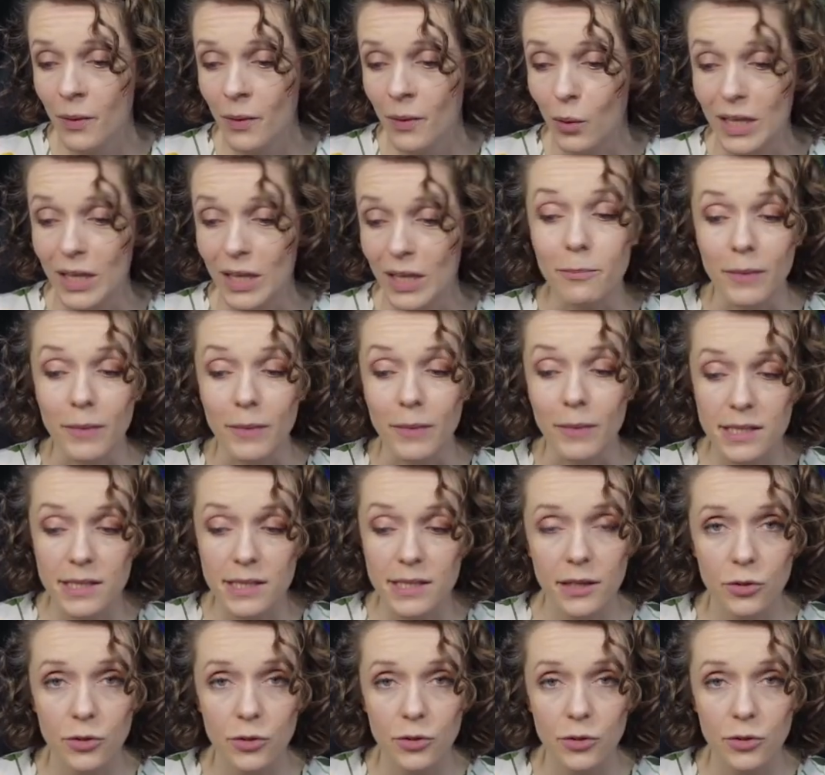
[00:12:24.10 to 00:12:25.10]
well, it means
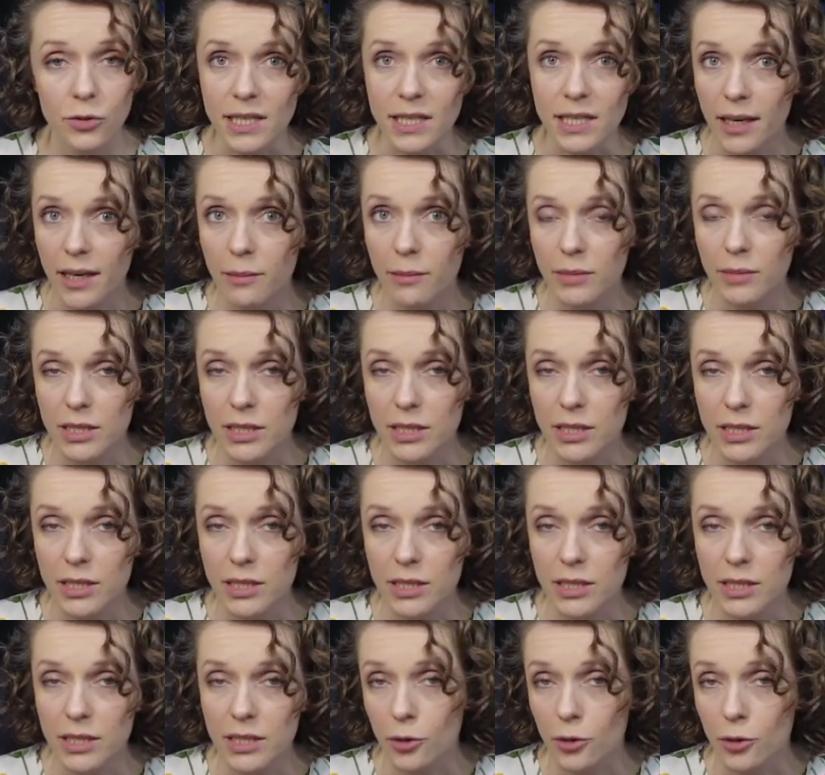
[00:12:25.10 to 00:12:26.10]
that your team is
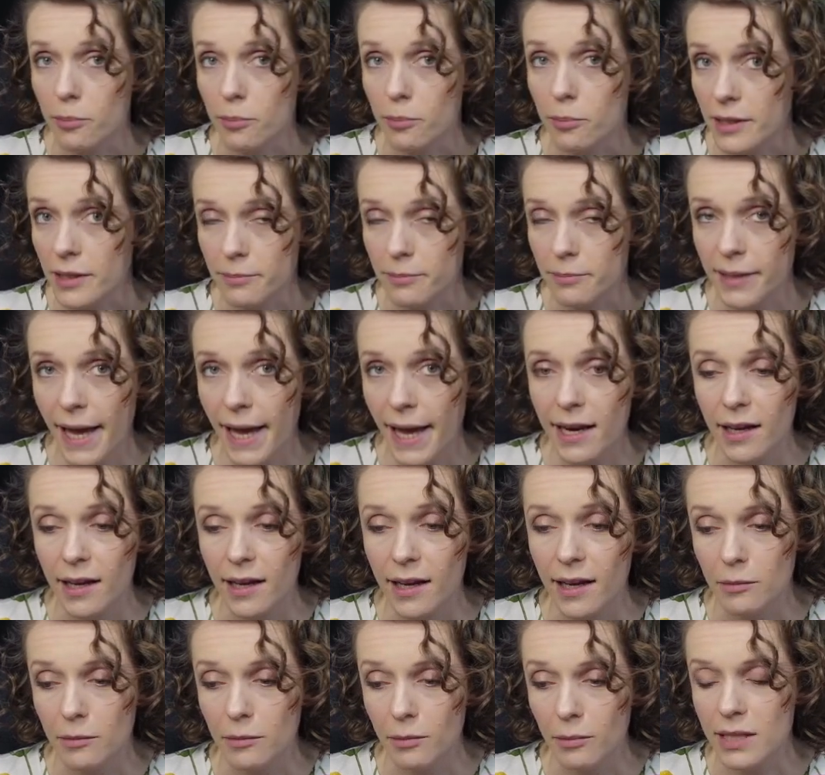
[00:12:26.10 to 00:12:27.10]
not properly
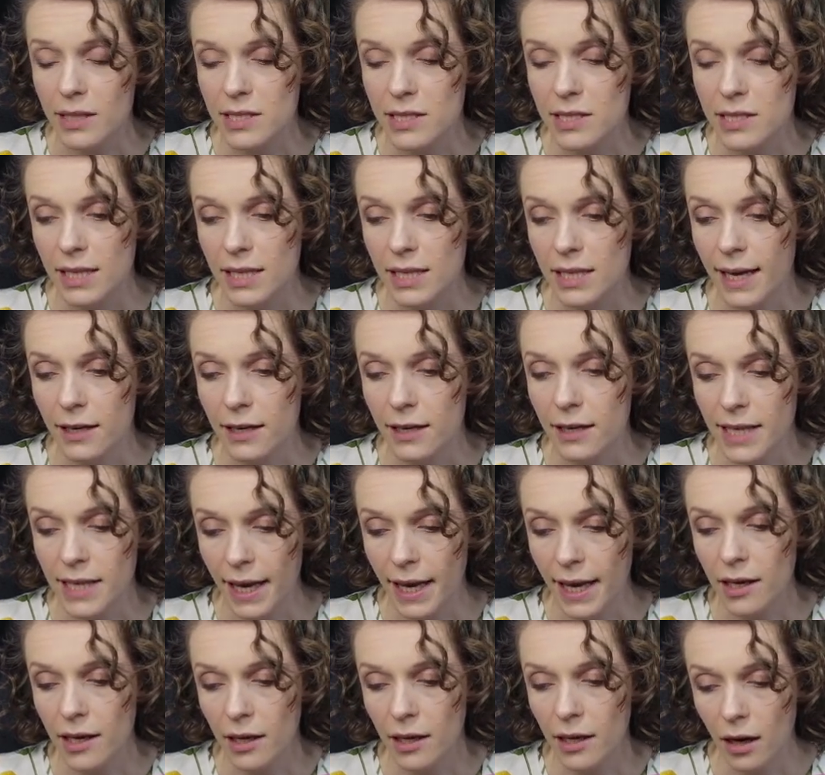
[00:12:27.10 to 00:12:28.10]
planning. It means that they are
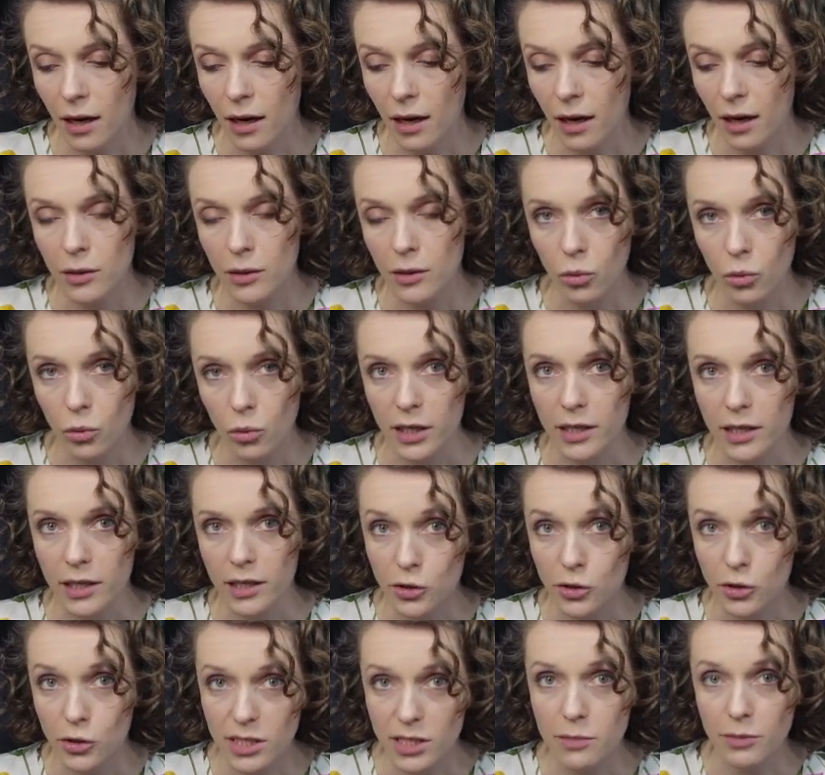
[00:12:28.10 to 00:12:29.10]
taking on the work
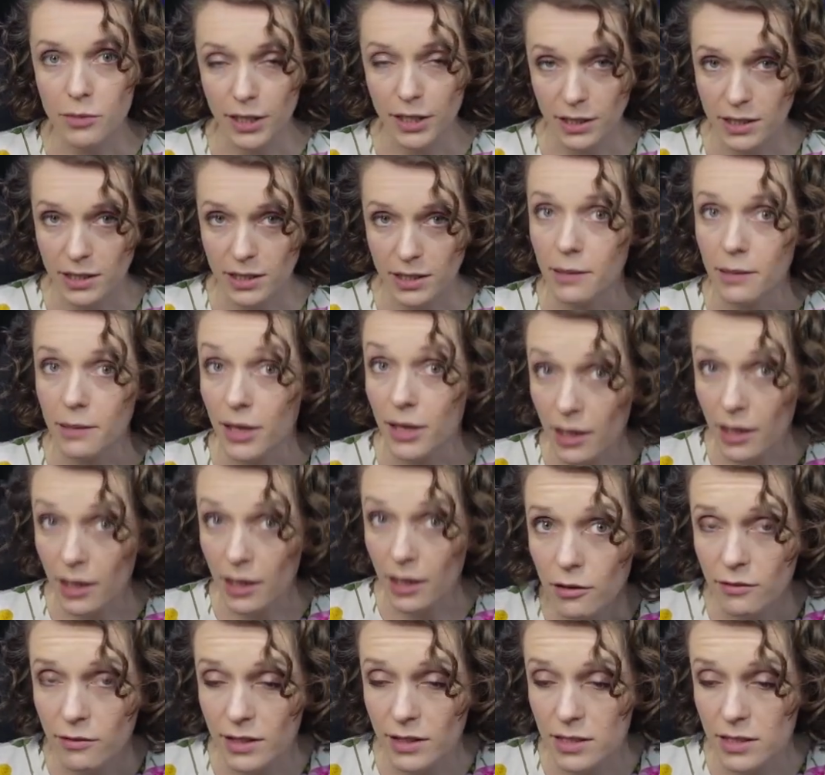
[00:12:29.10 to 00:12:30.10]
into the sprint at the
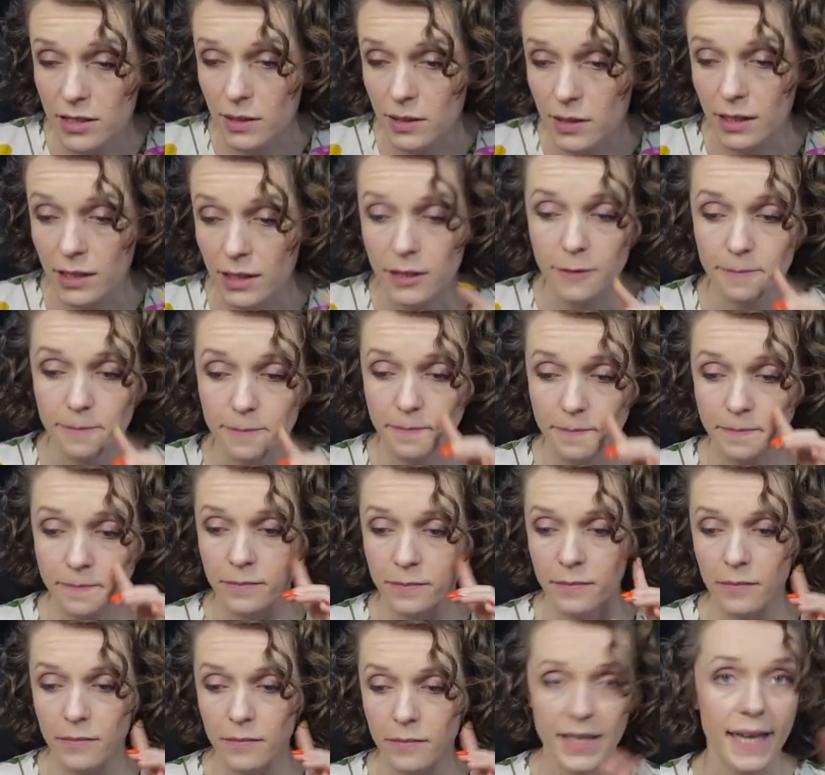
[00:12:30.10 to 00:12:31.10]
beginning of the sprint
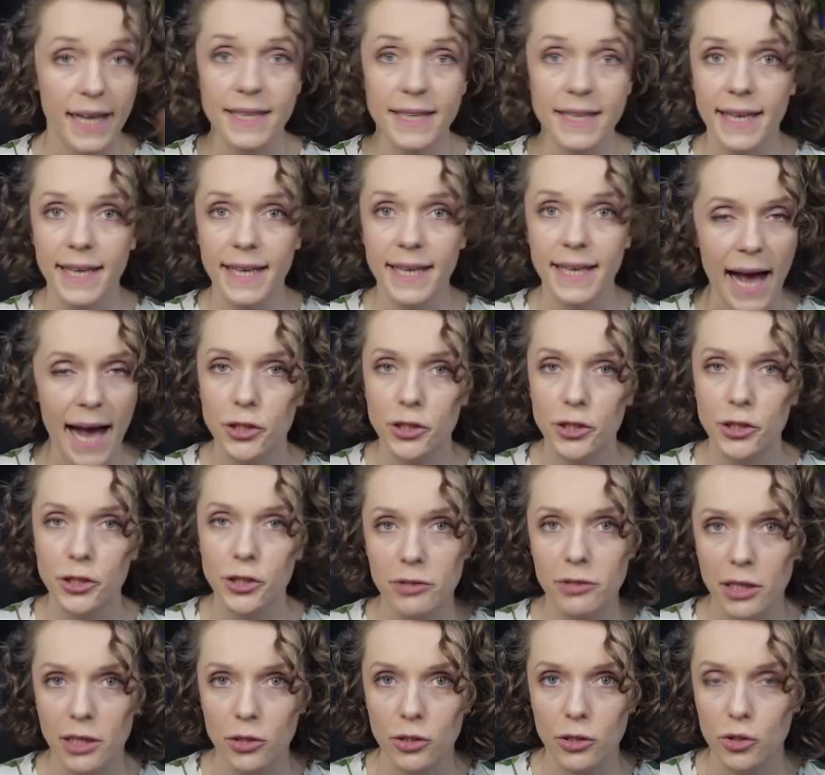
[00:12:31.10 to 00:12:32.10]
that they
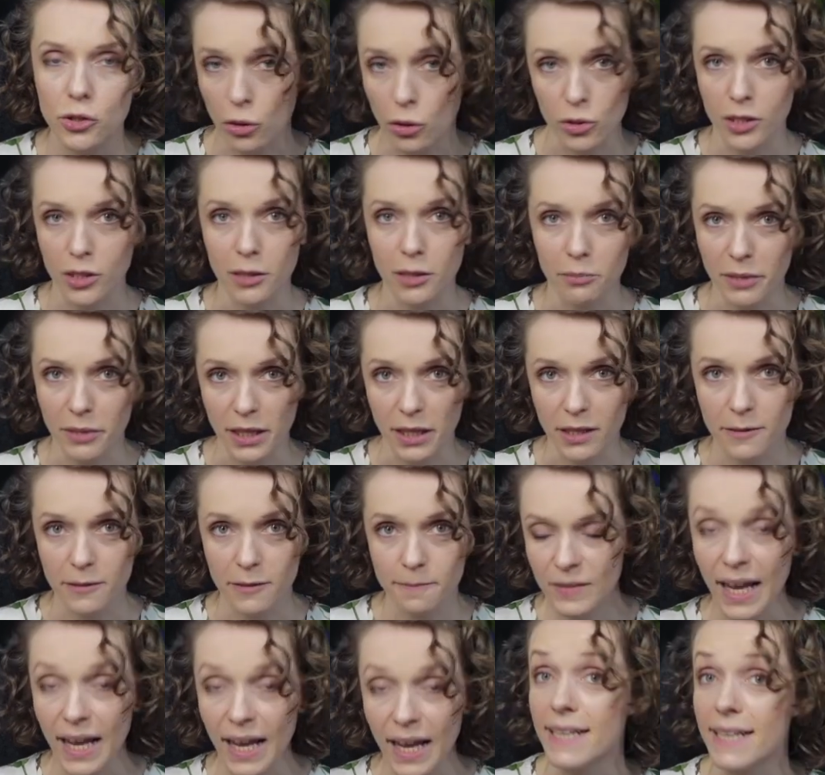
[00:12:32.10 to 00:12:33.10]
actually don't complete.
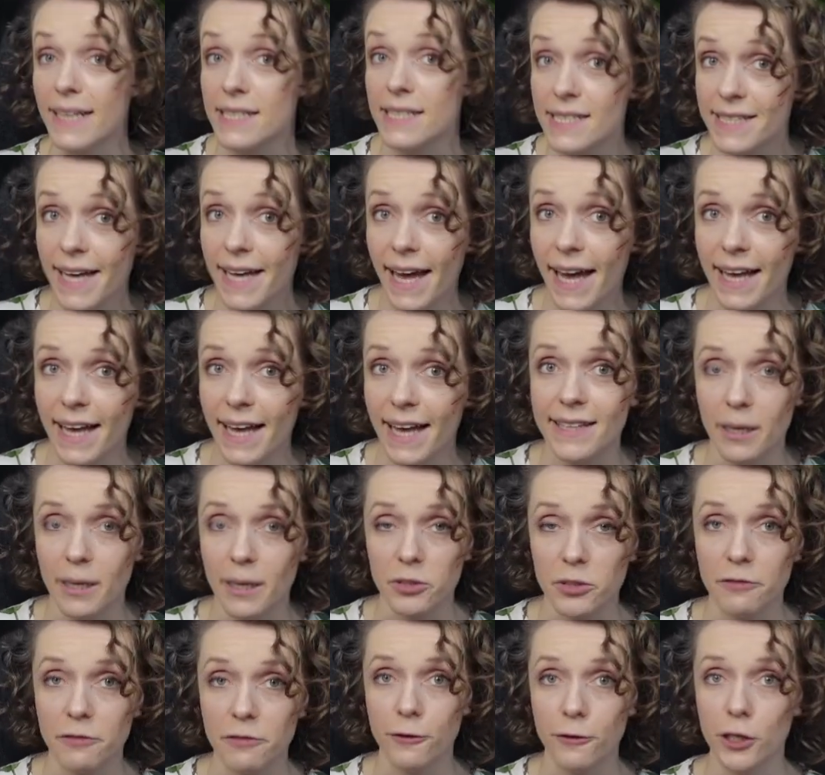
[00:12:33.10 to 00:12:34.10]
And instead, they
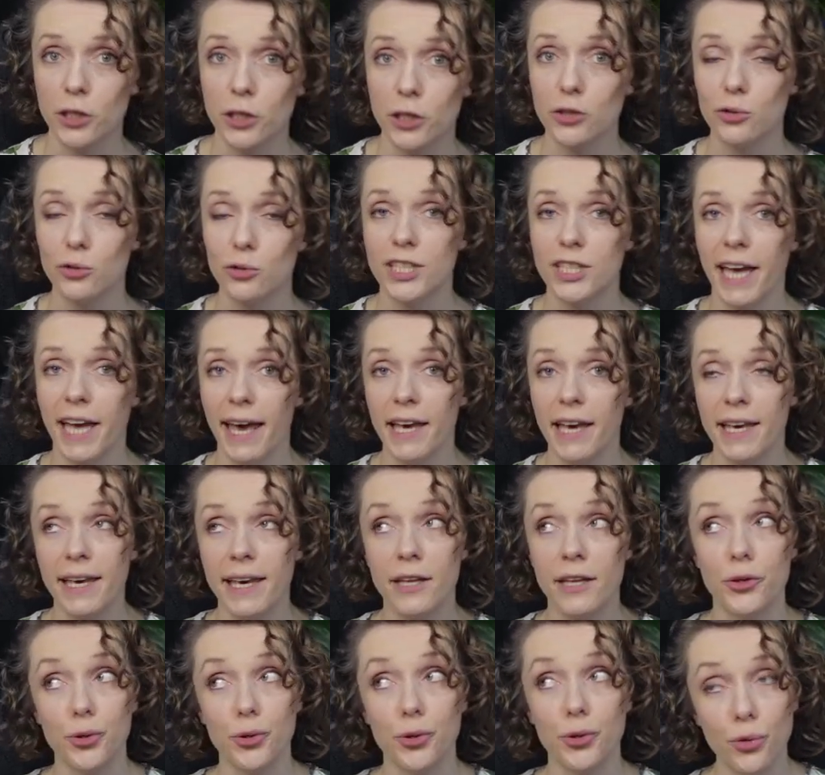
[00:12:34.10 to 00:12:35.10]
prefer to take
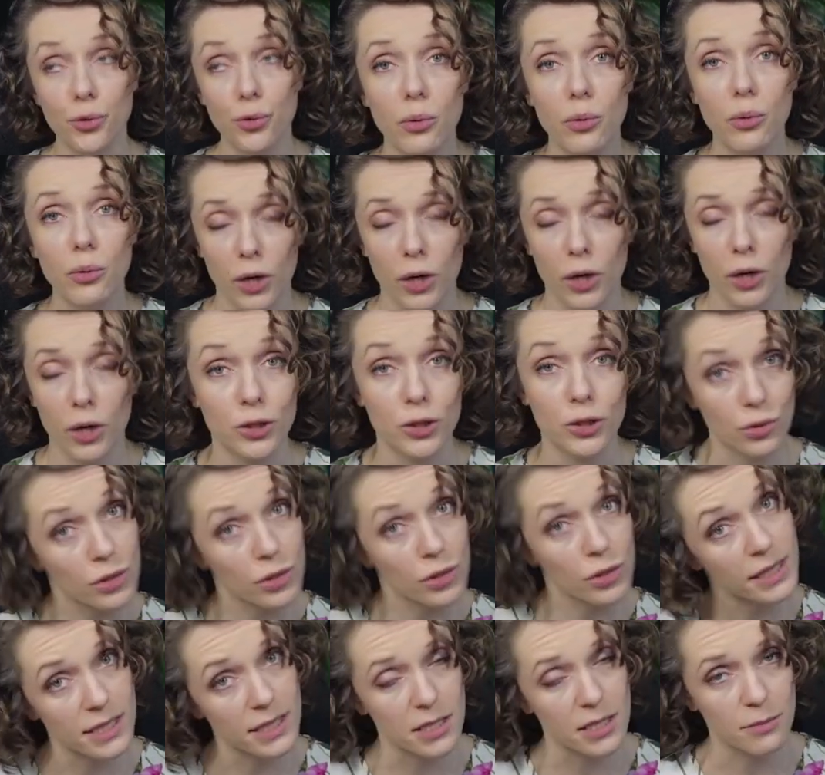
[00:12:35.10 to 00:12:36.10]
in new work
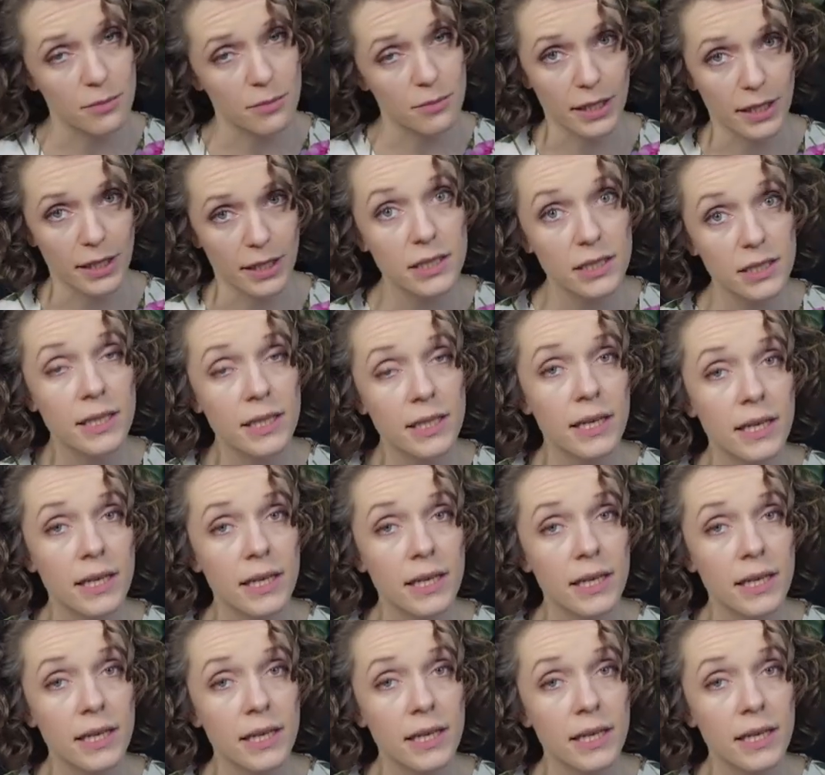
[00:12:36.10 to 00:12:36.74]
during the sprint